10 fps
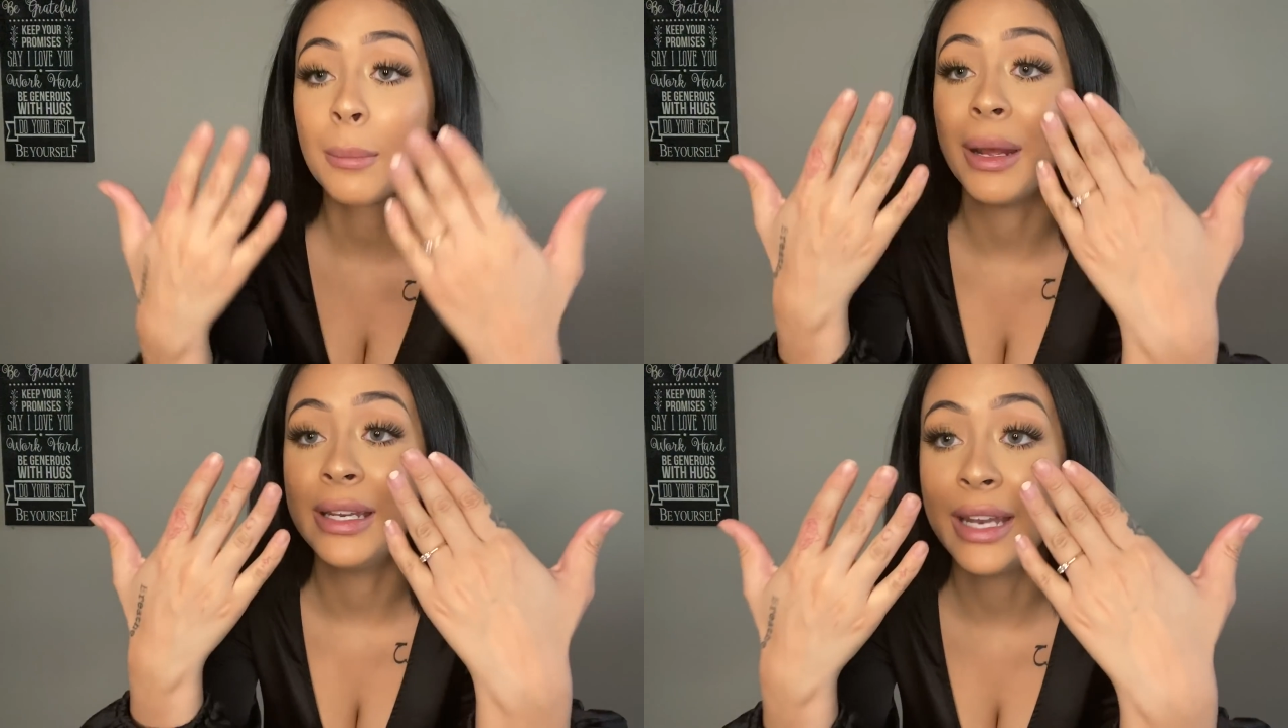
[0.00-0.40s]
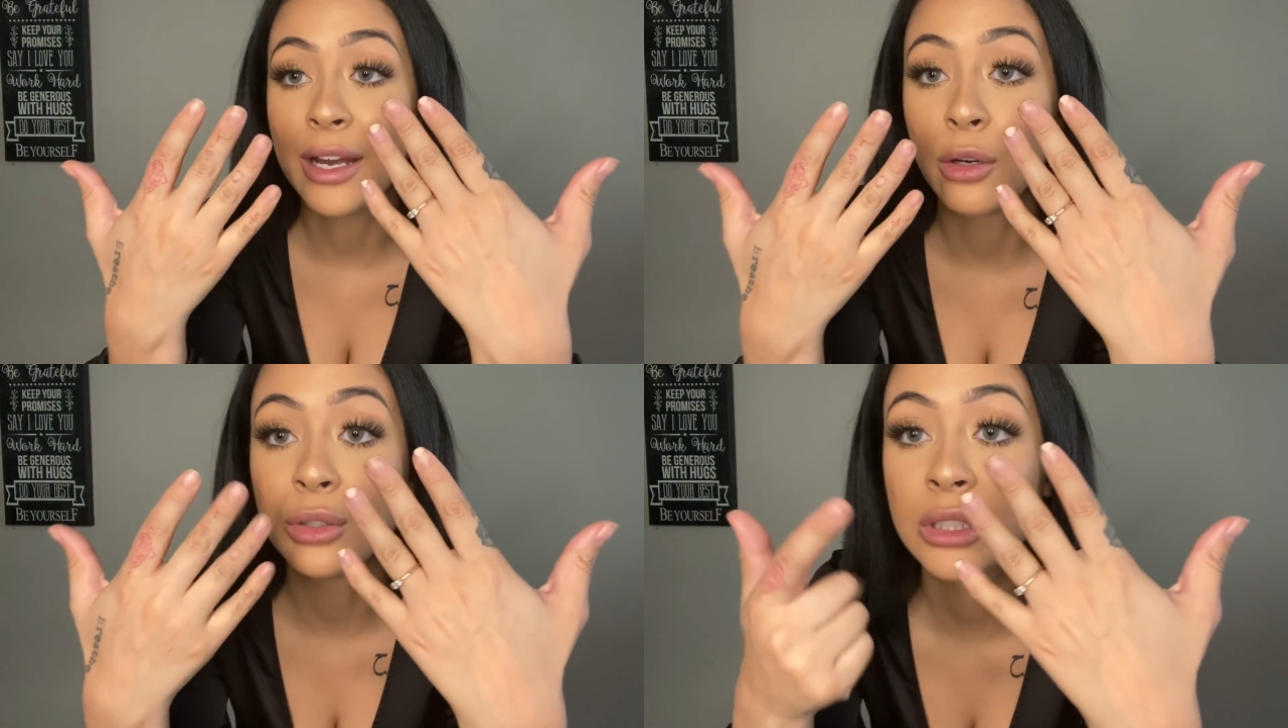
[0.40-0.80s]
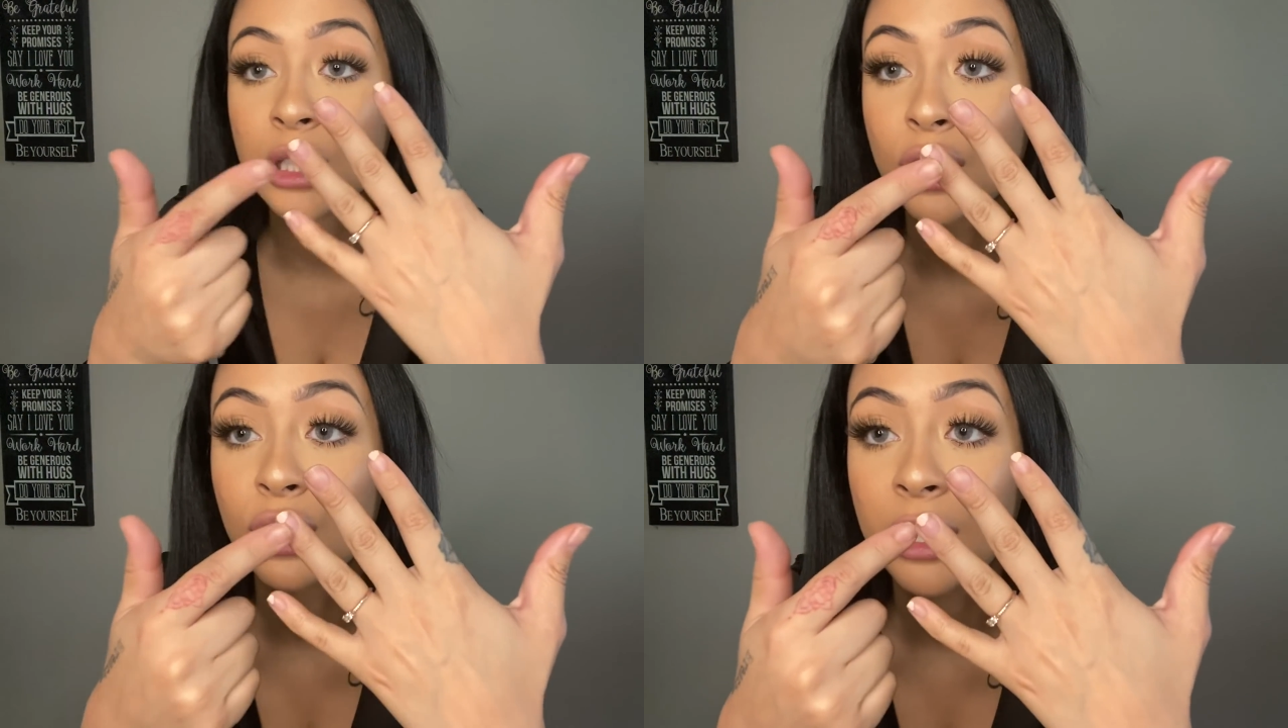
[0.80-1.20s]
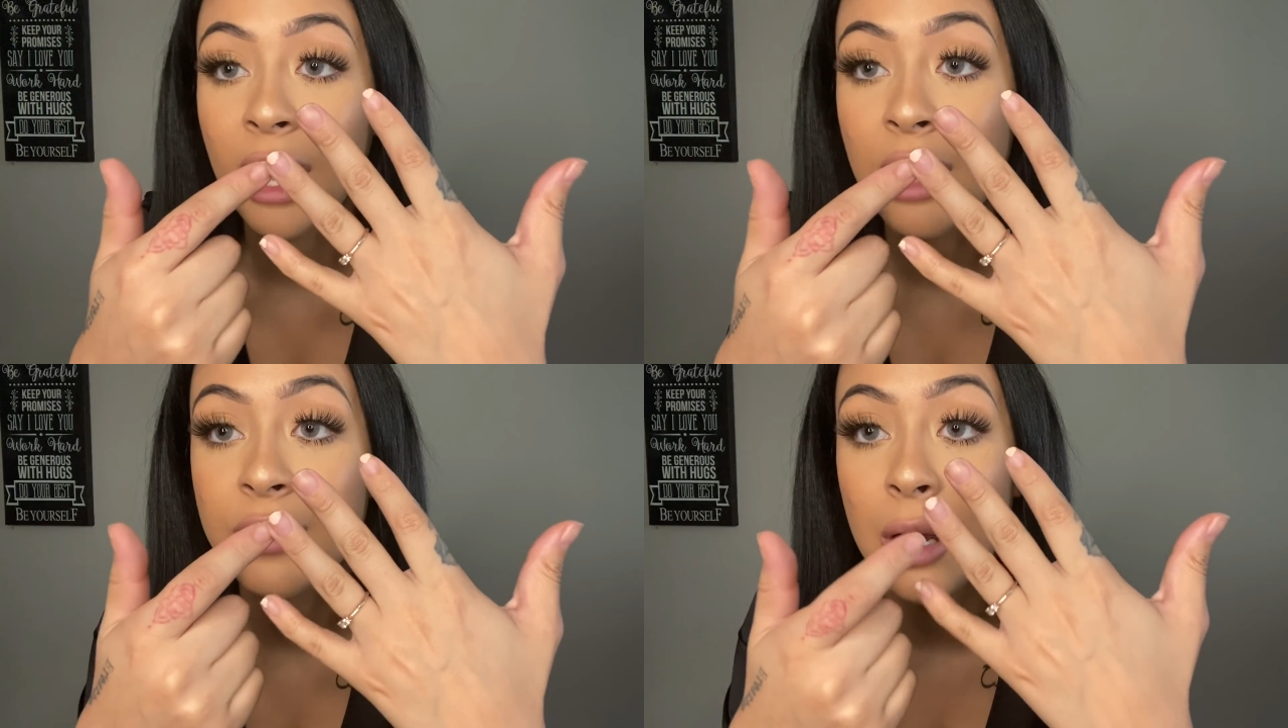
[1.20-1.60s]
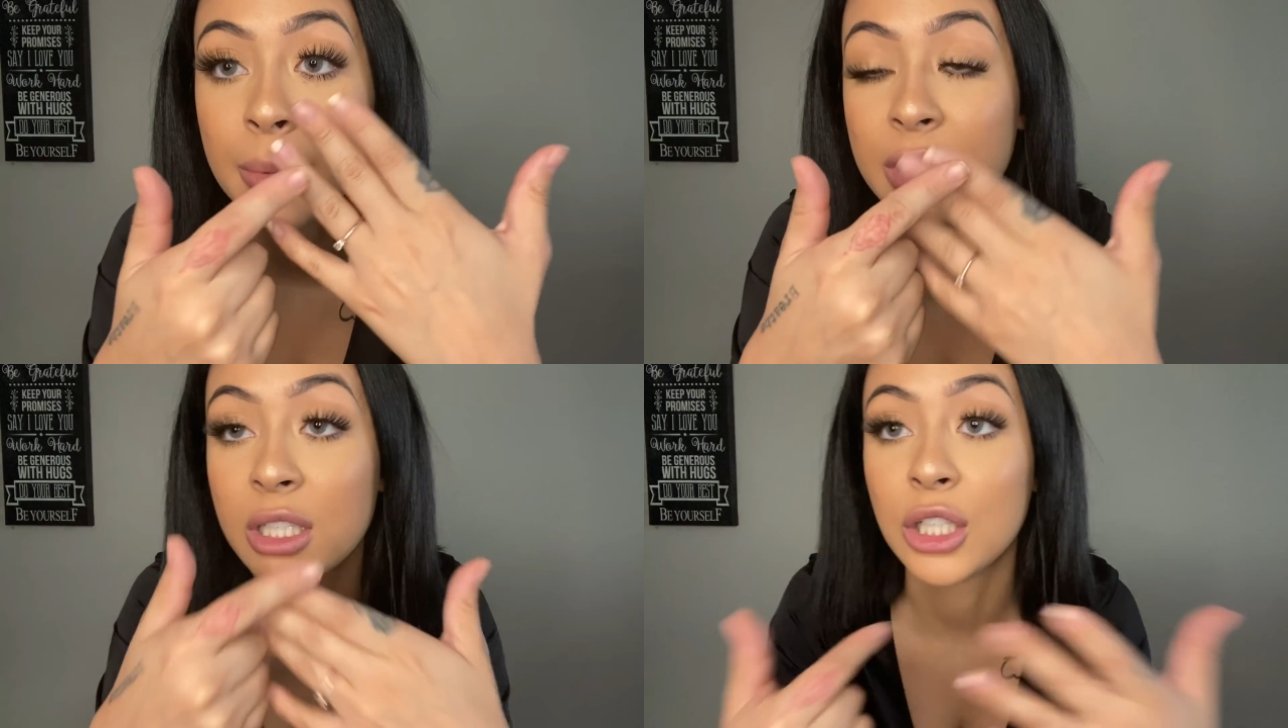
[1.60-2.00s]
My nails literally had not
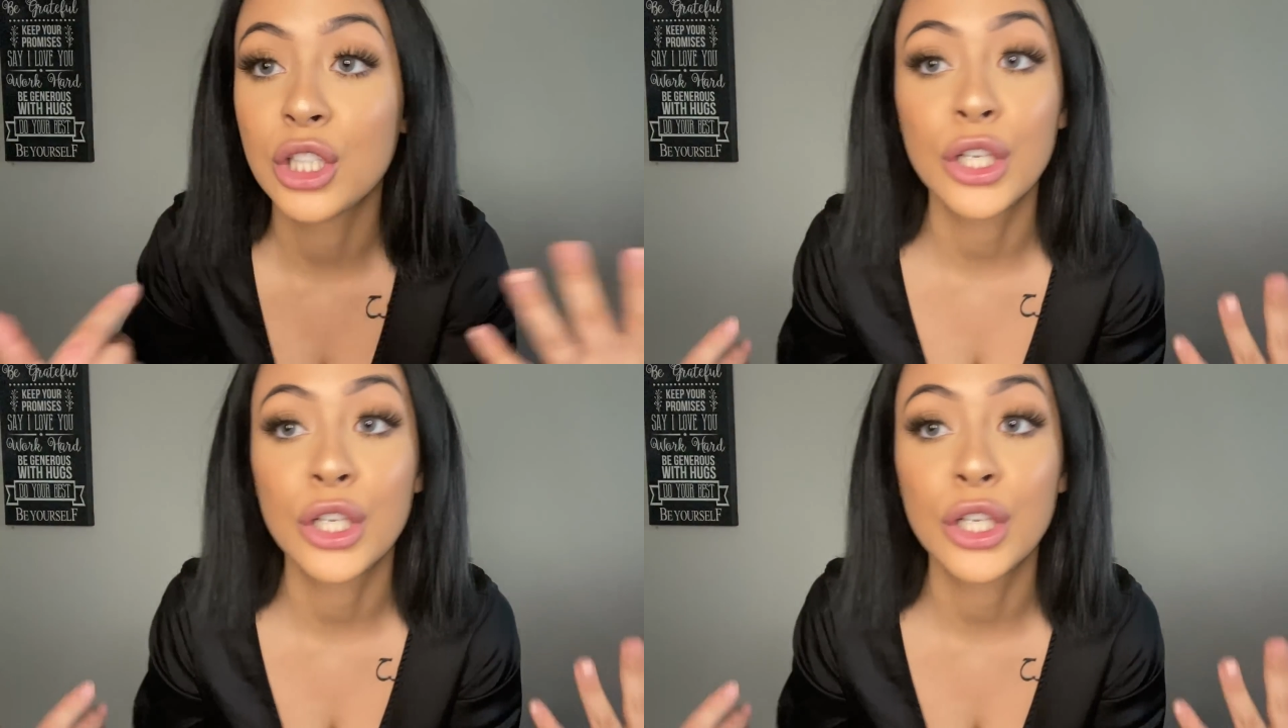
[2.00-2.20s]
been done,